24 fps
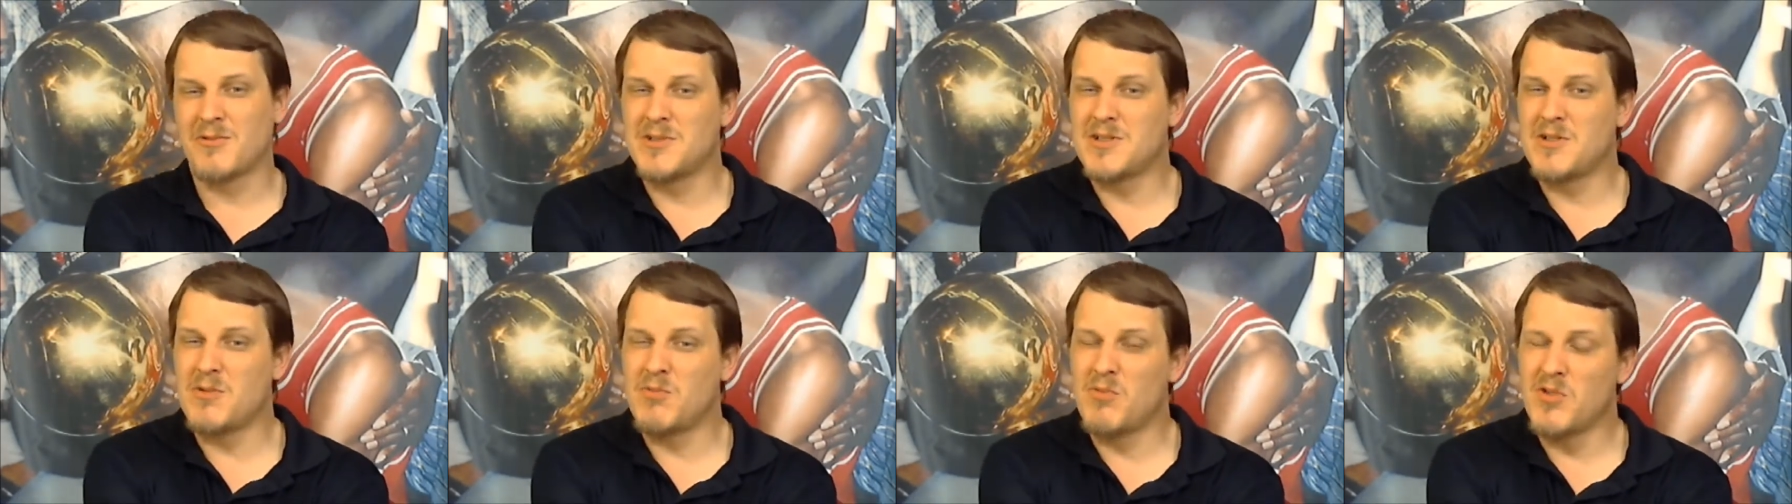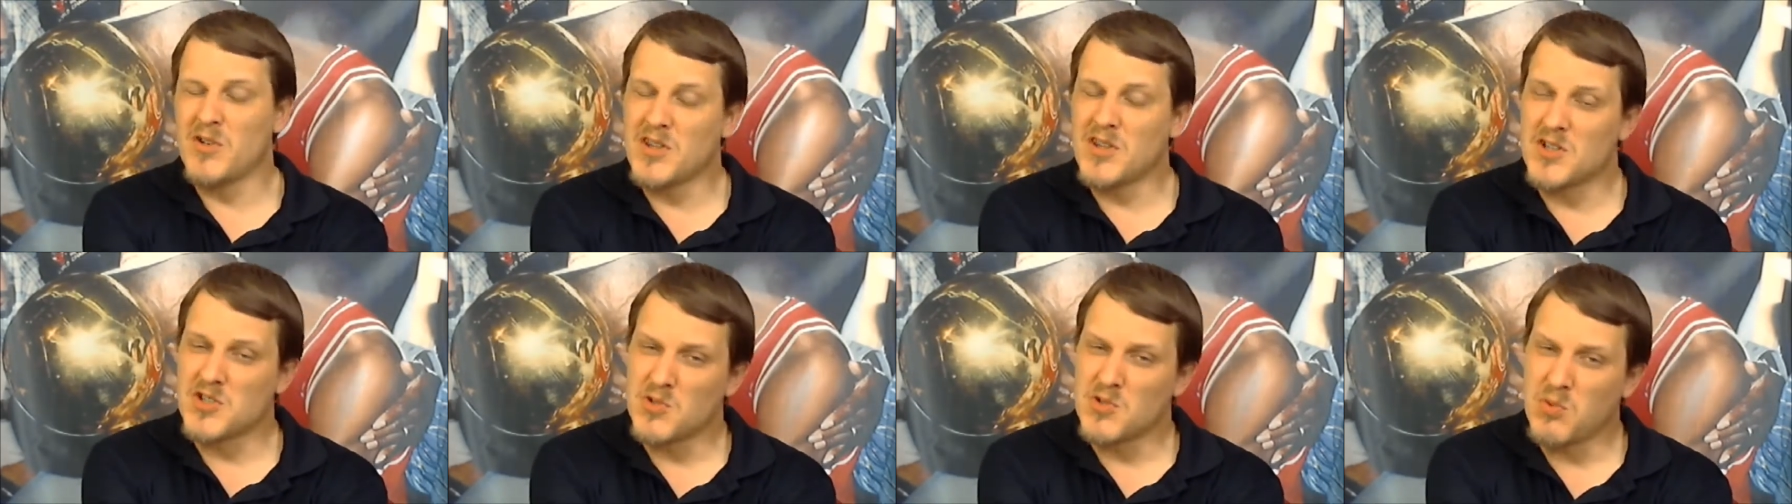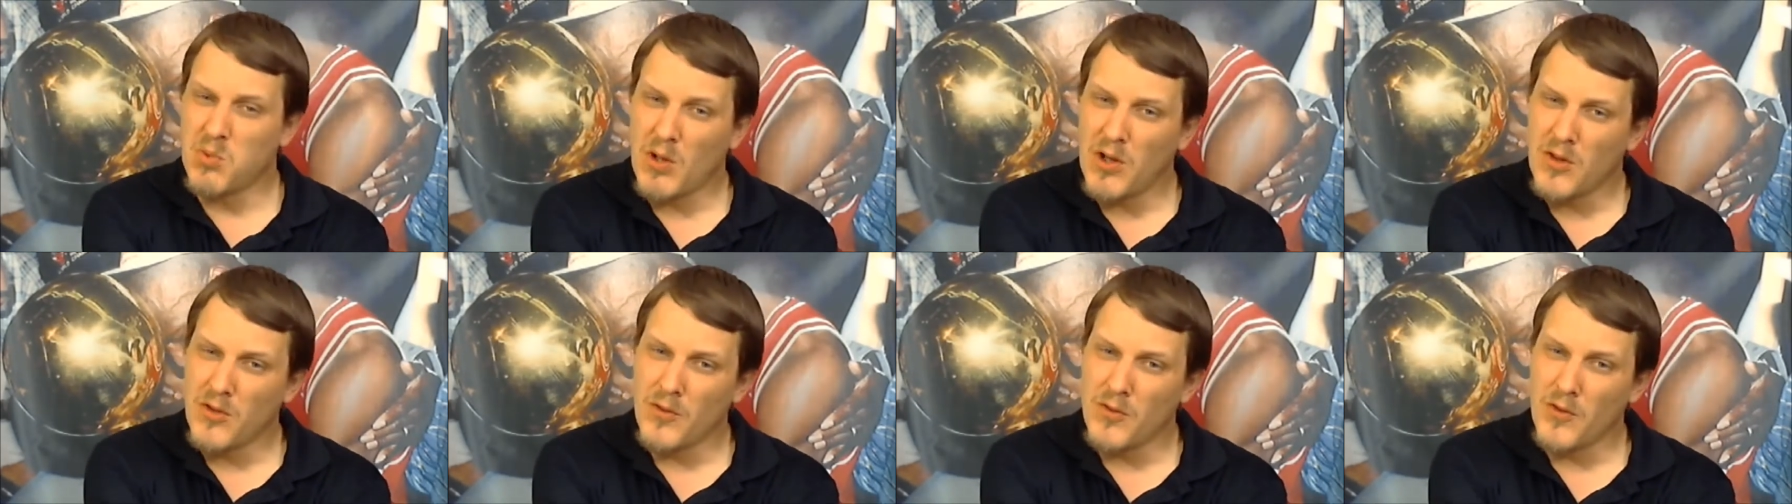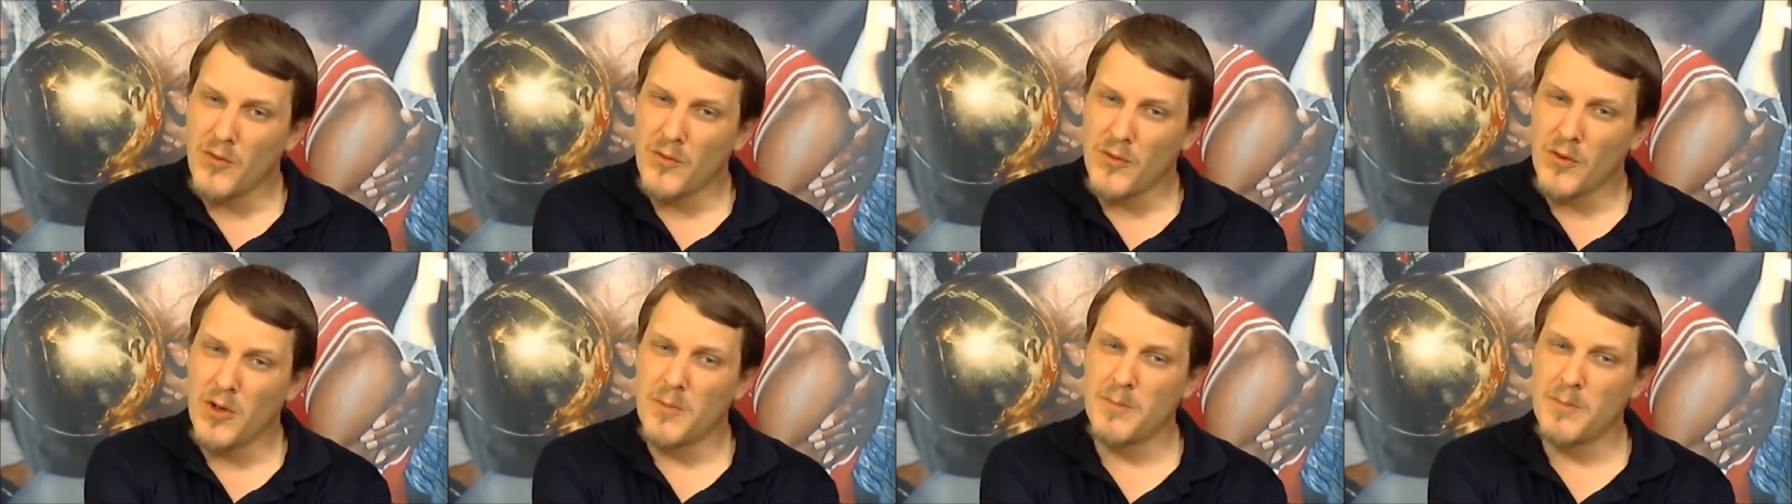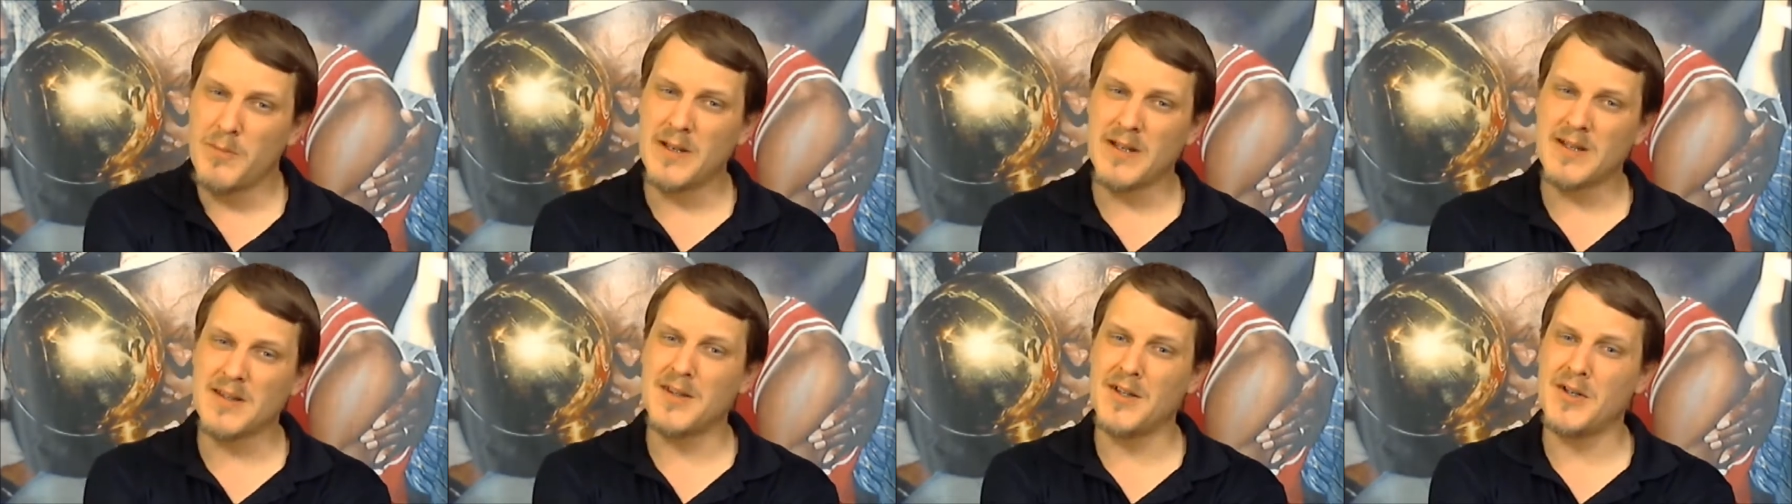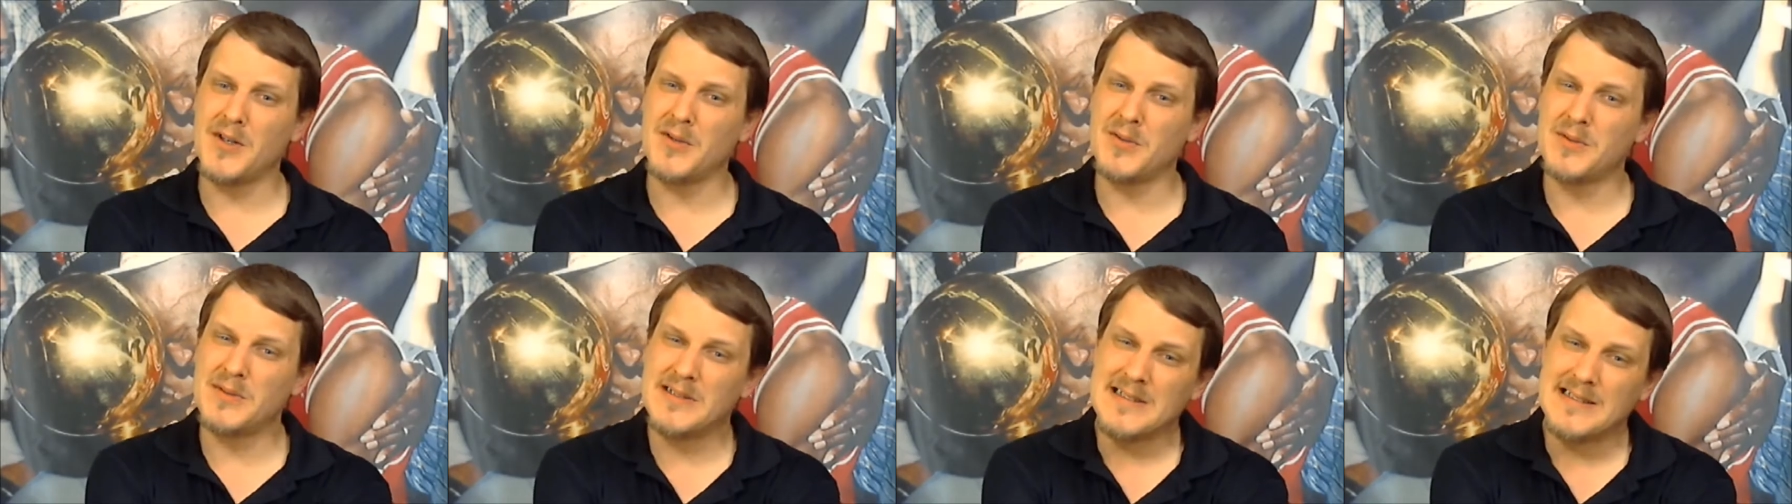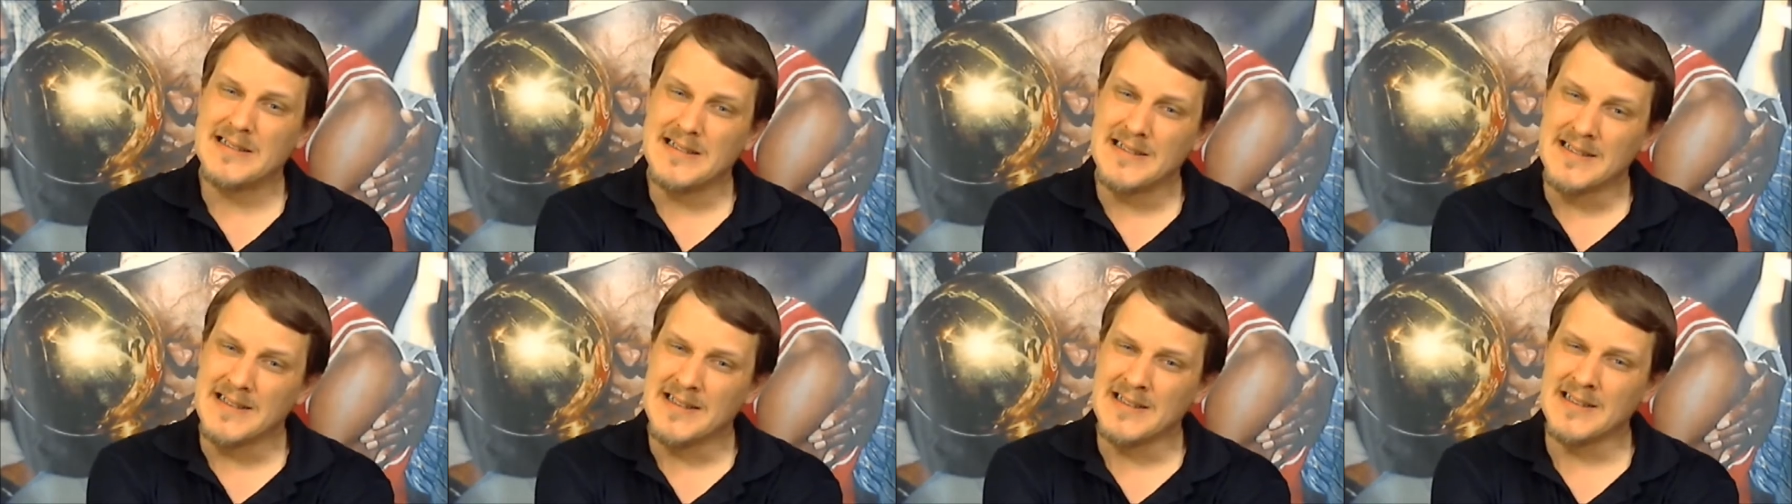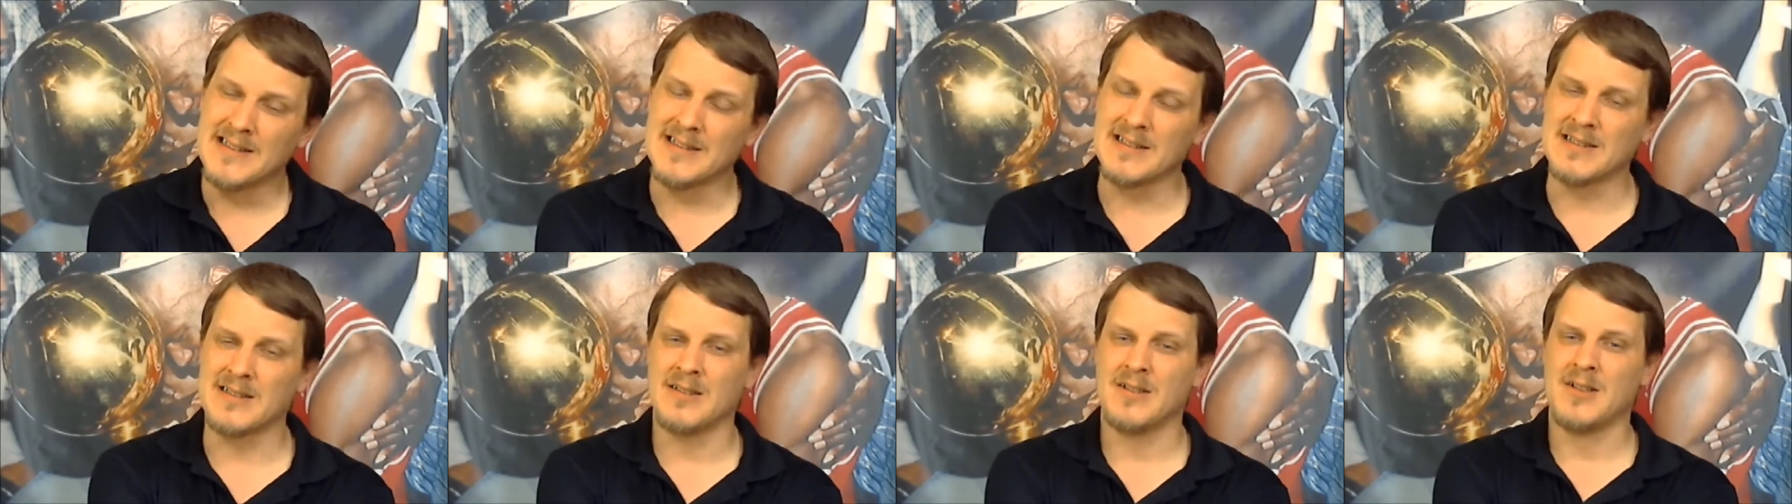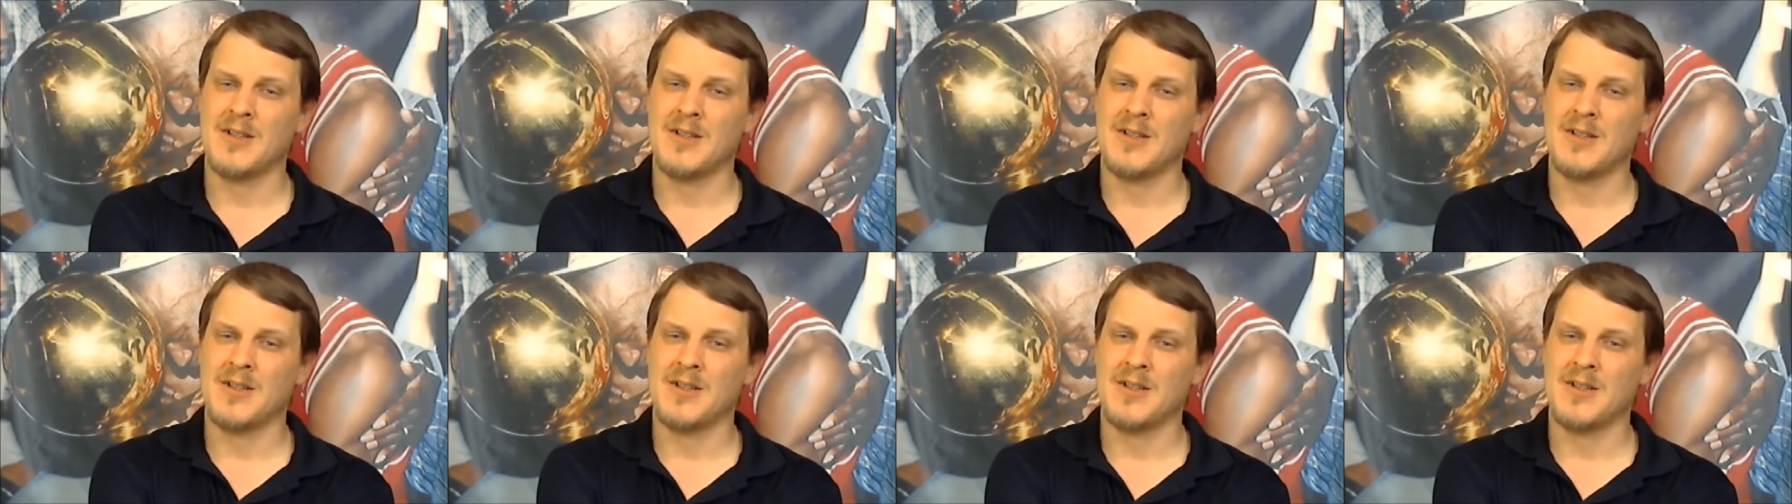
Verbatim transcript: Was he worth the 12th overall pick, though? Eh.